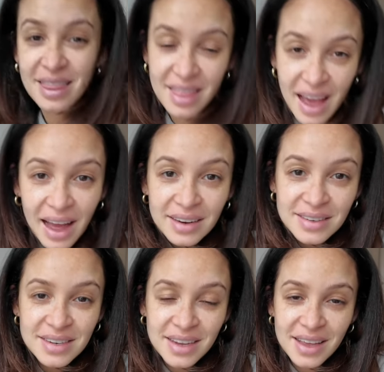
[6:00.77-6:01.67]

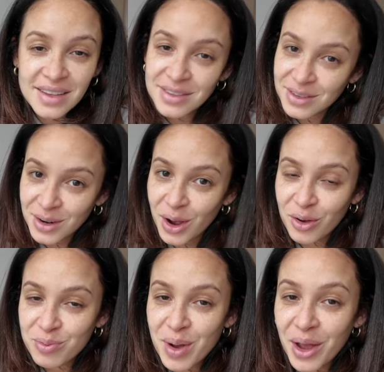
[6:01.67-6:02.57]
That is the start
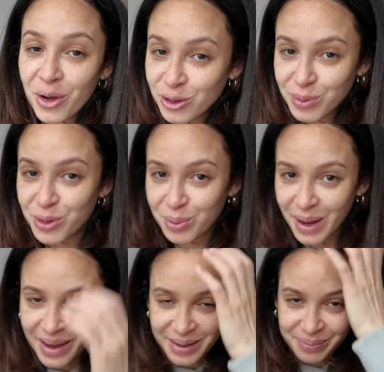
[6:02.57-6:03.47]
of my hospital
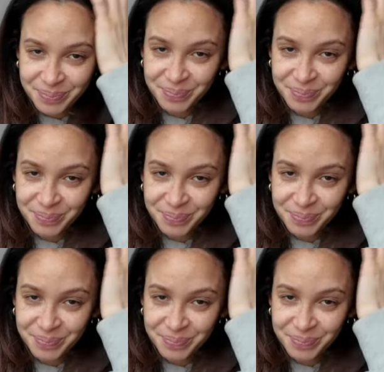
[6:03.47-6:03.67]
bag.